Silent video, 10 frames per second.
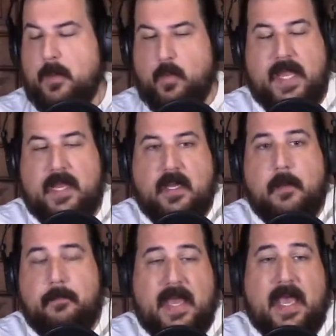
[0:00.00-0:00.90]
we had
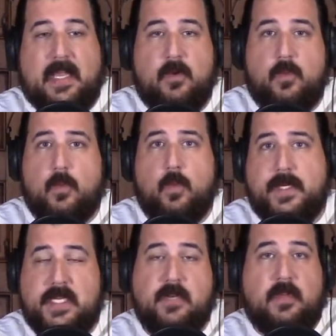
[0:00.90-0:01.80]
come back, and
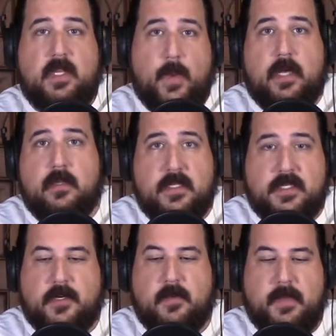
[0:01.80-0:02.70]
we did really well in the
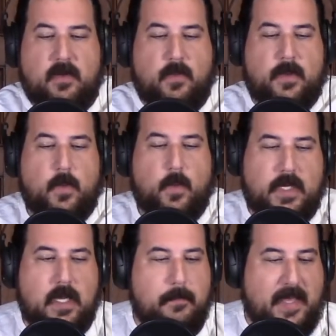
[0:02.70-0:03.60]
tournament, and
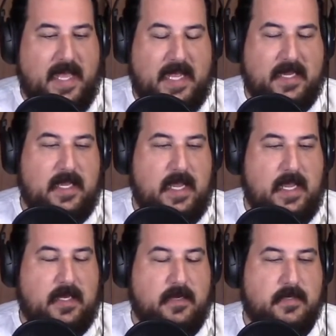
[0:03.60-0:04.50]
we come back,
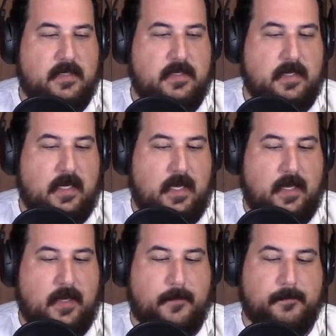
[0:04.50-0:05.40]
and
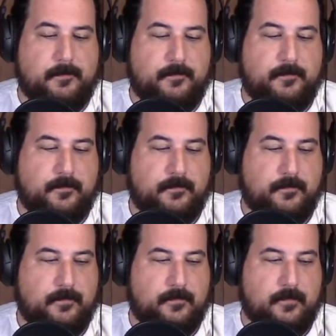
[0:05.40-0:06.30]
no
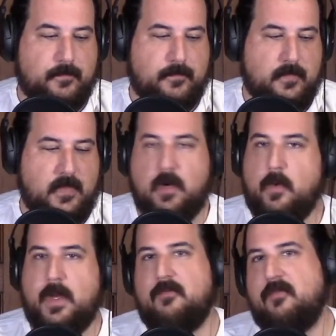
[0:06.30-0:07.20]

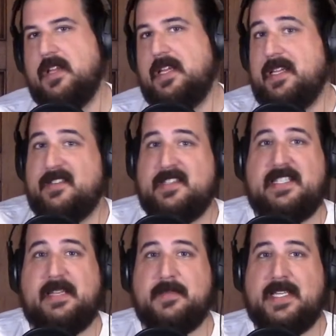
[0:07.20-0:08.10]
one really
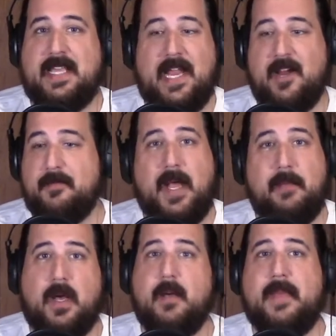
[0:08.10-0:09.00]
seemed to care. And my
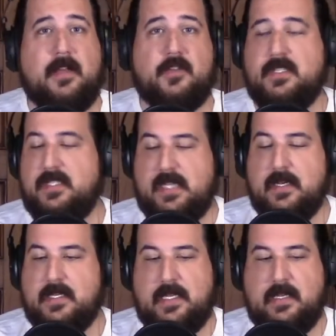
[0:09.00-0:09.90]
mom actually
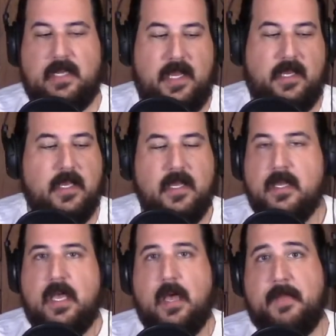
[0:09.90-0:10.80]
sent in like
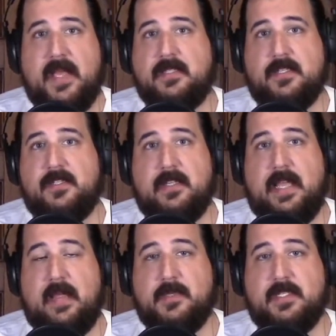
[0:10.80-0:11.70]
a message to the
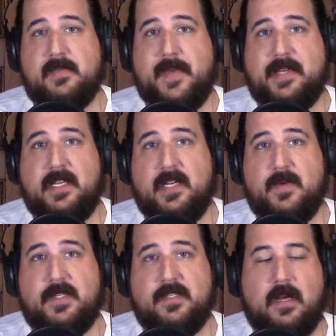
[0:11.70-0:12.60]
Hamilton Spectator,
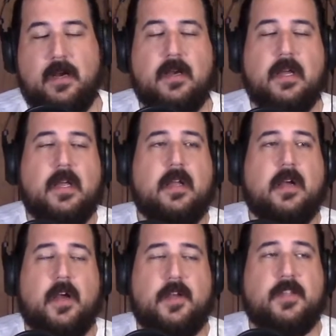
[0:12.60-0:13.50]
which is our
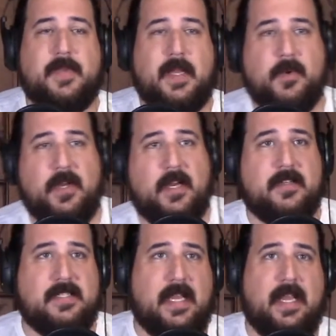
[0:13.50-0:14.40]
newspaper
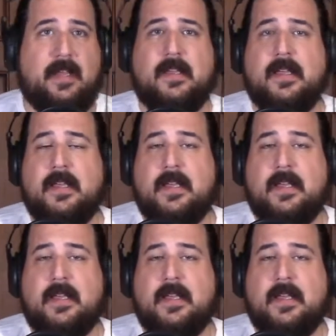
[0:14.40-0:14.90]
here, saying,